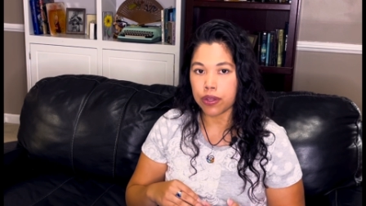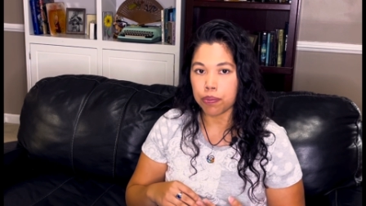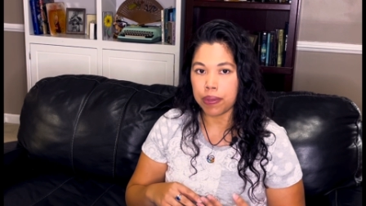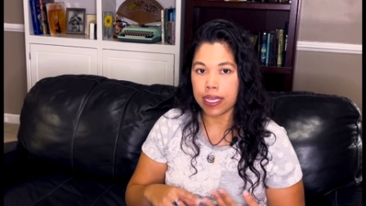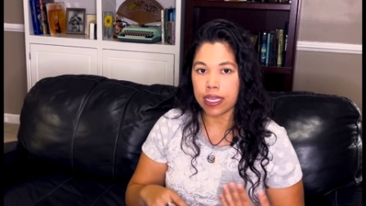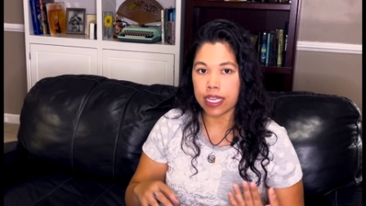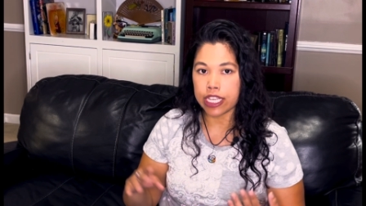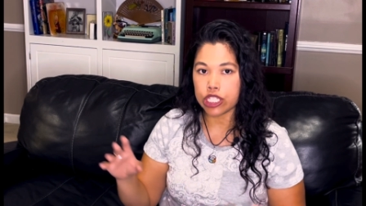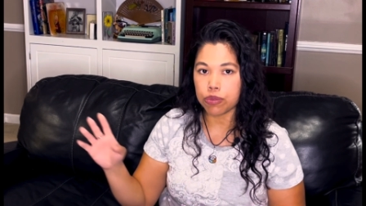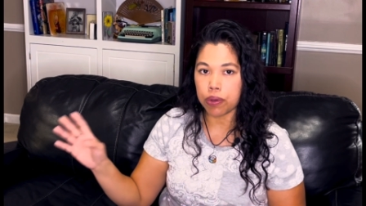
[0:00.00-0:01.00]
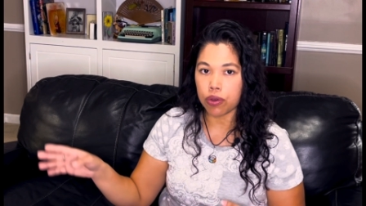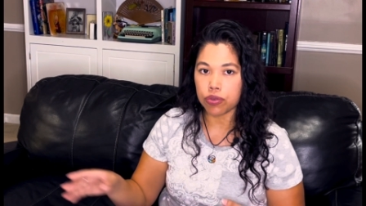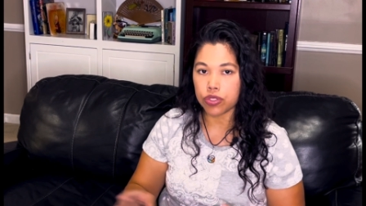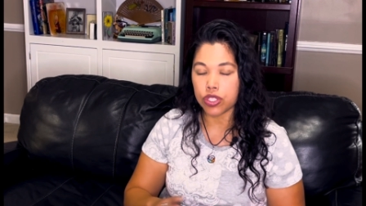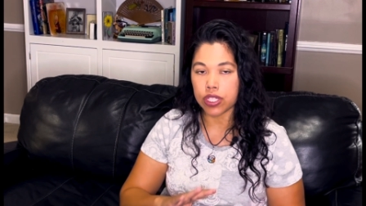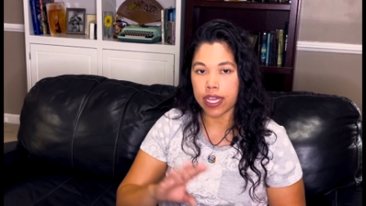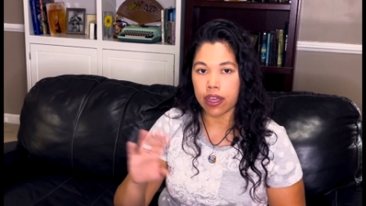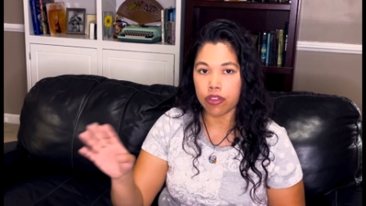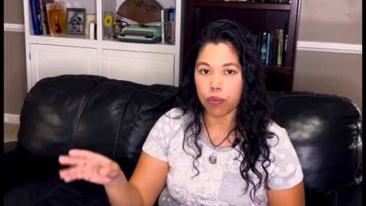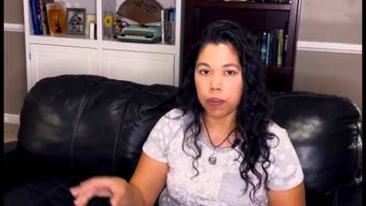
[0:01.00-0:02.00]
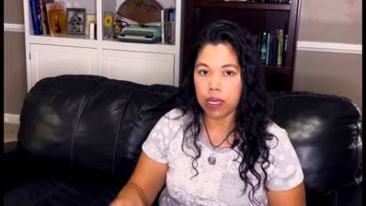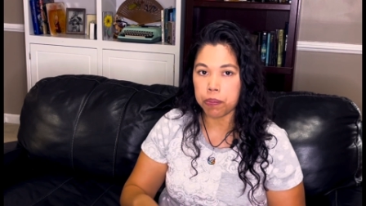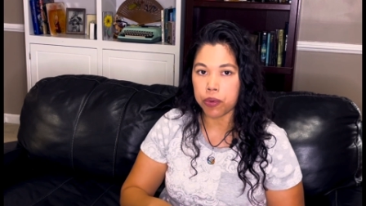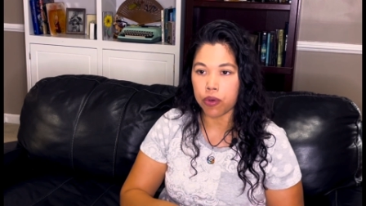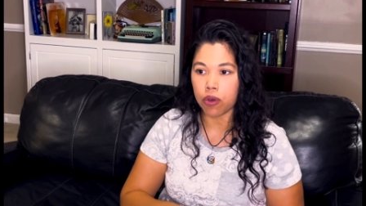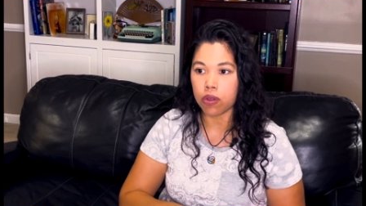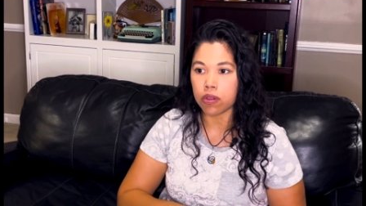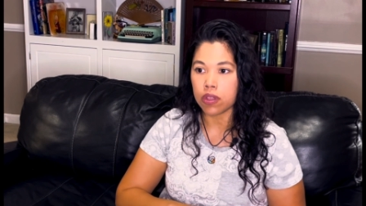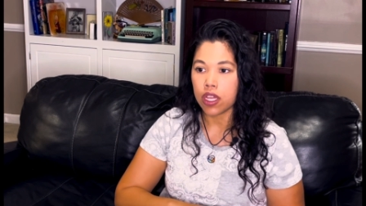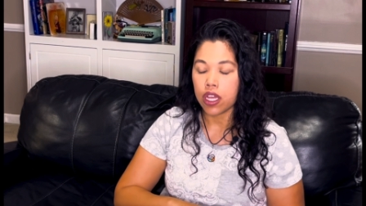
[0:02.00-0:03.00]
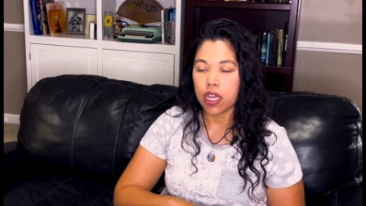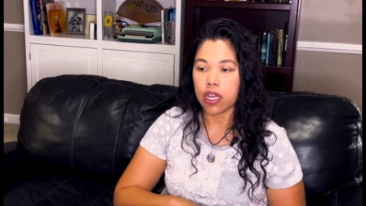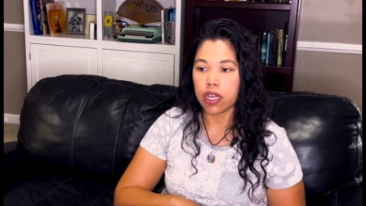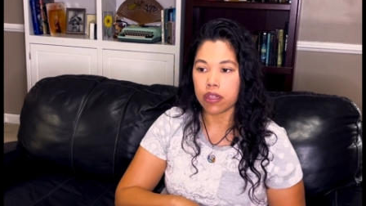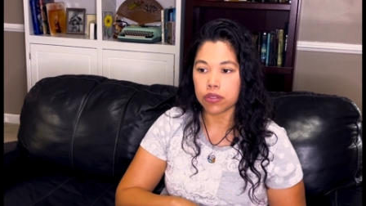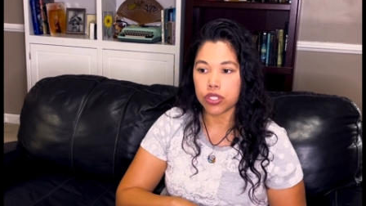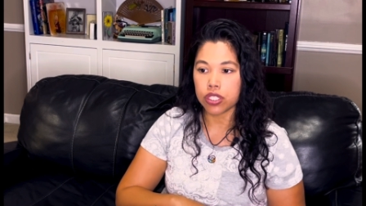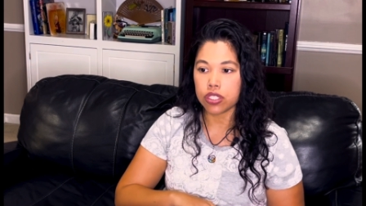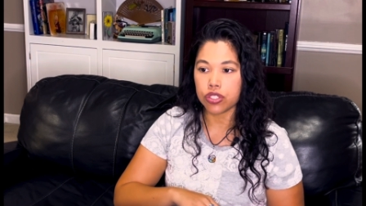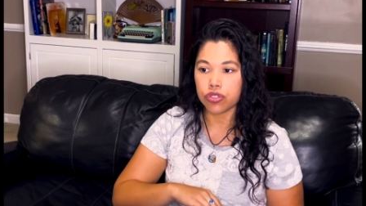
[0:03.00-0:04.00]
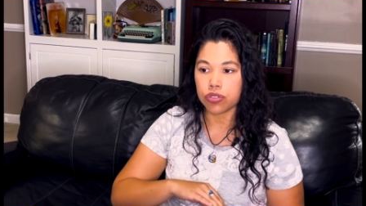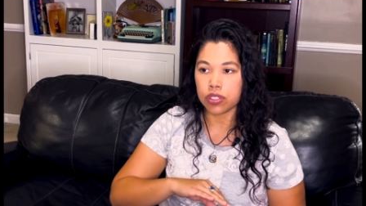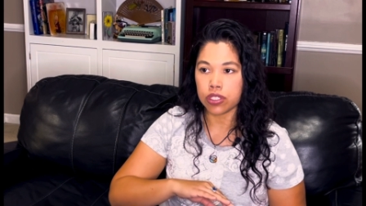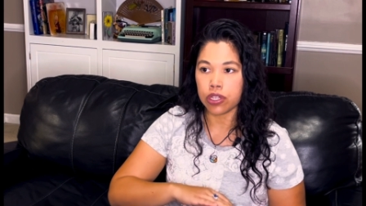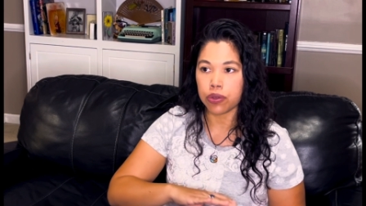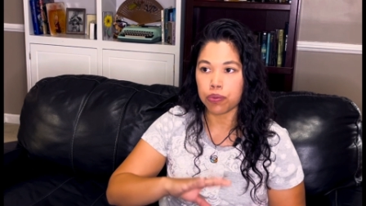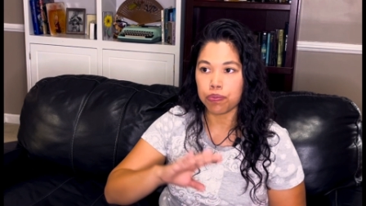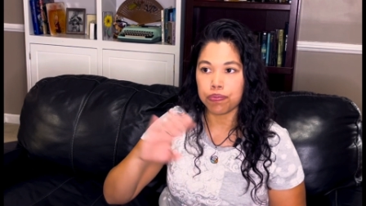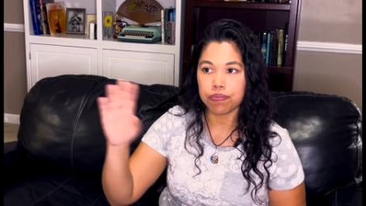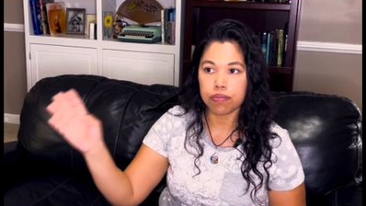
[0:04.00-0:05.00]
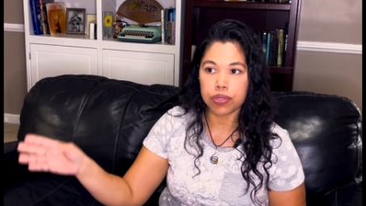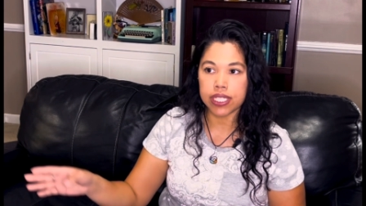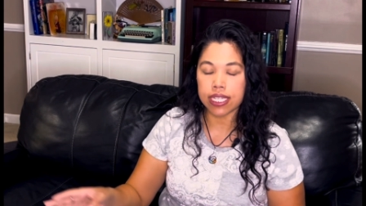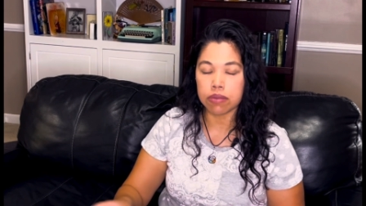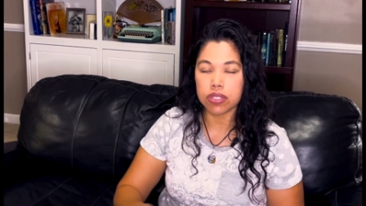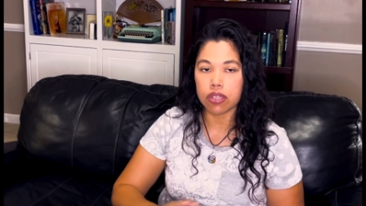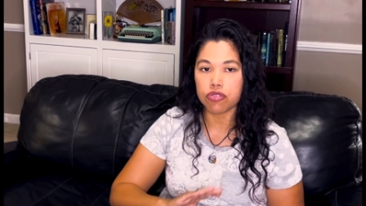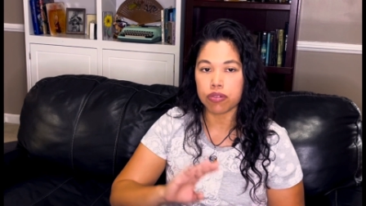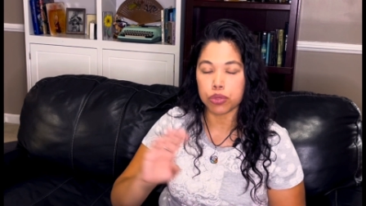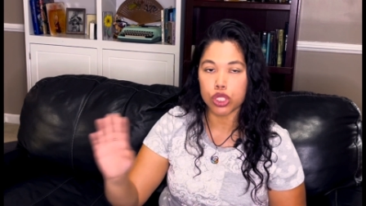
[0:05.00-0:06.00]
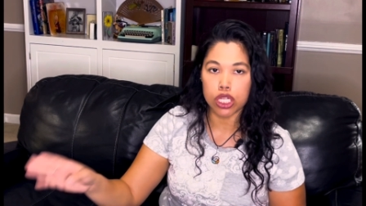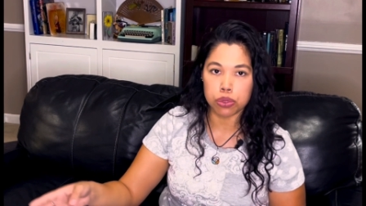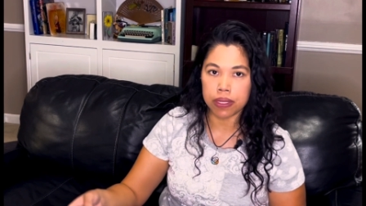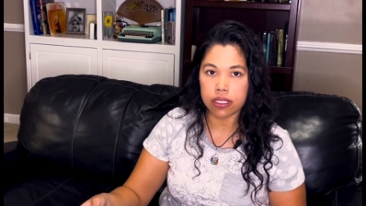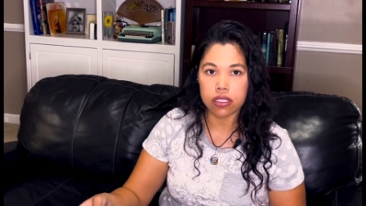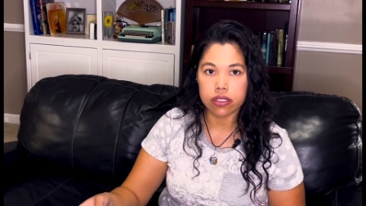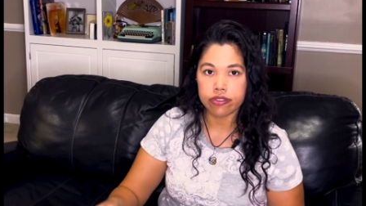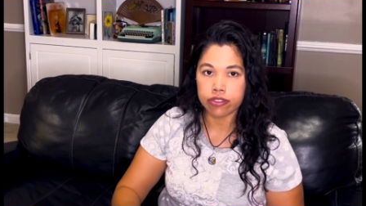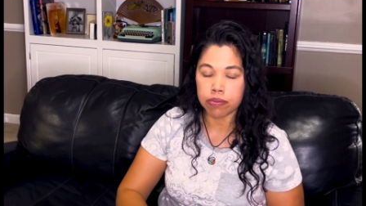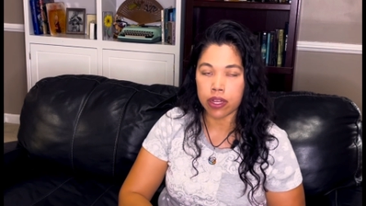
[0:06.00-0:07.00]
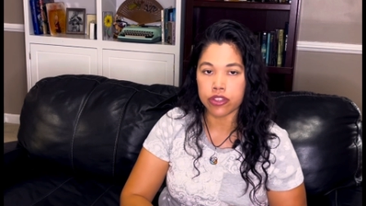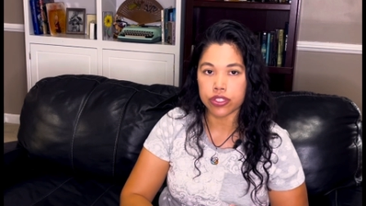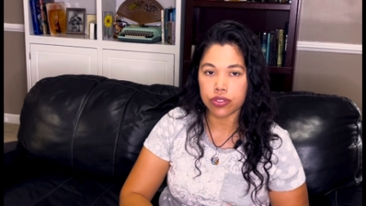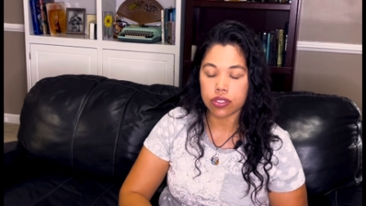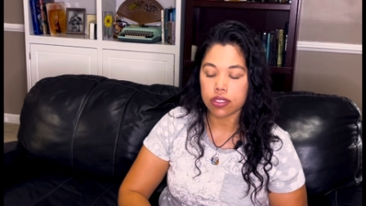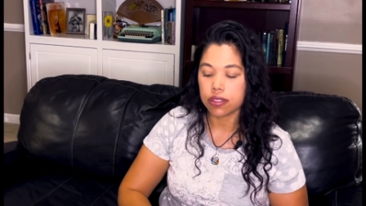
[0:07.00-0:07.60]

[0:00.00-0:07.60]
being exposed to like other people, just to protect themselves from judgment from others.